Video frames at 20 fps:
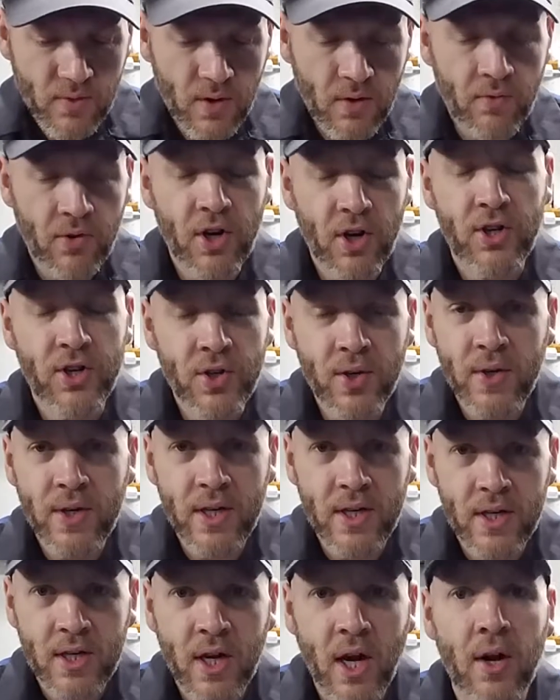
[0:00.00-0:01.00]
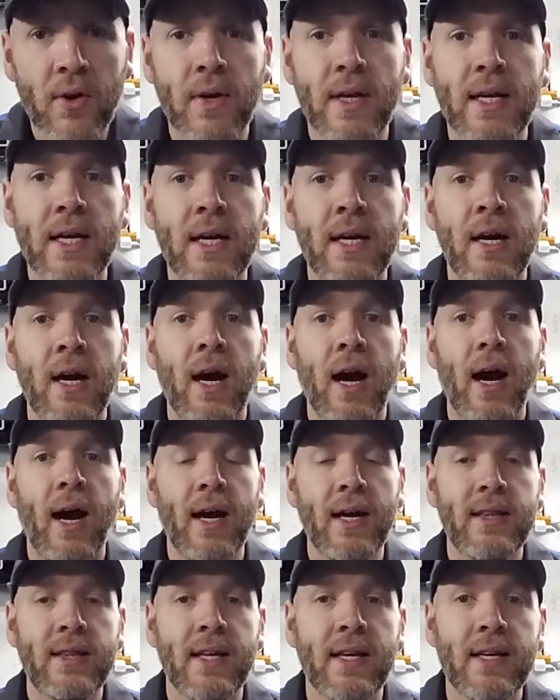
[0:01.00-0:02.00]
for a 2-year coating,
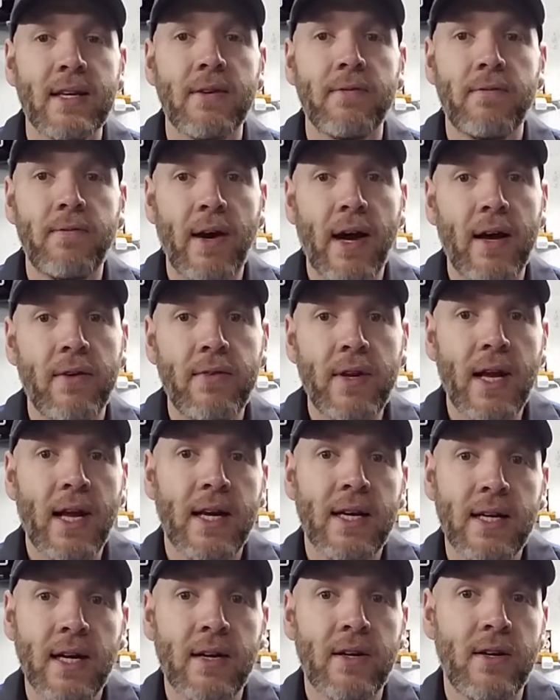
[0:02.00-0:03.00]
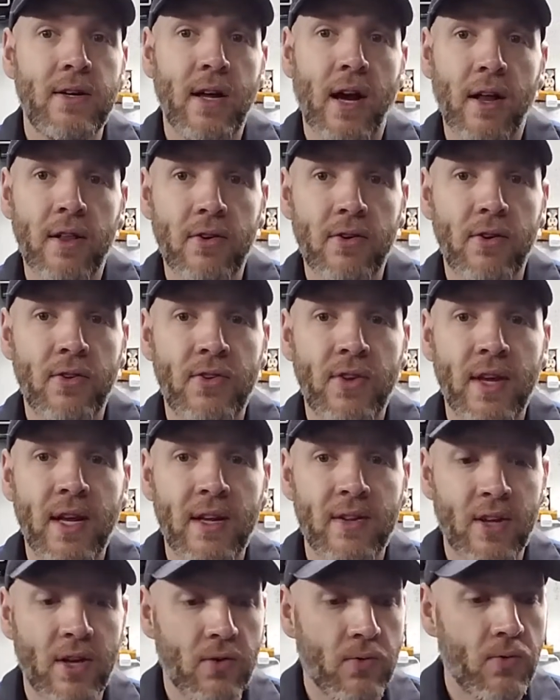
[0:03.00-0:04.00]
I think $500 to $800
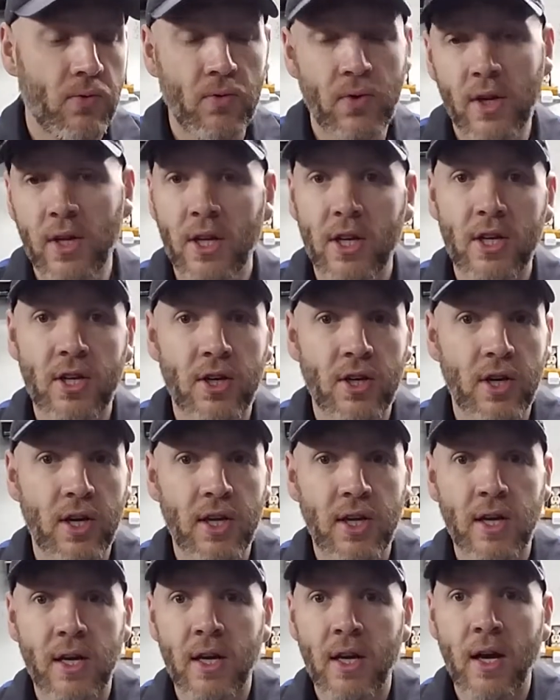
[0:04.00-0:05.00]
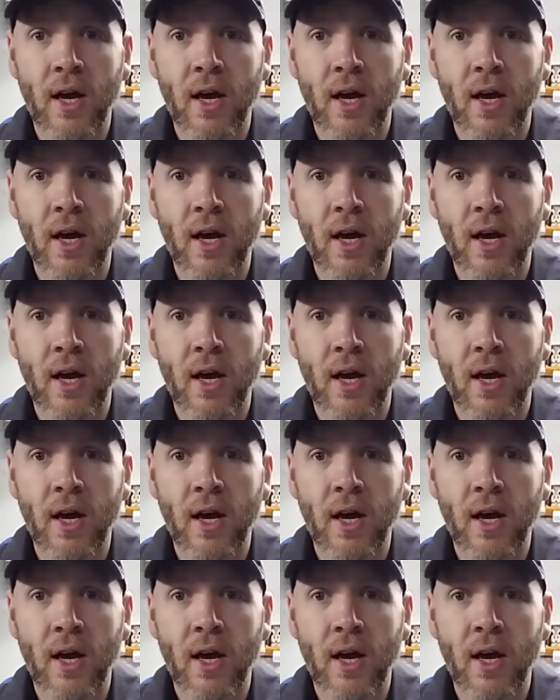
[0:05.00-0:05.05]
is a really good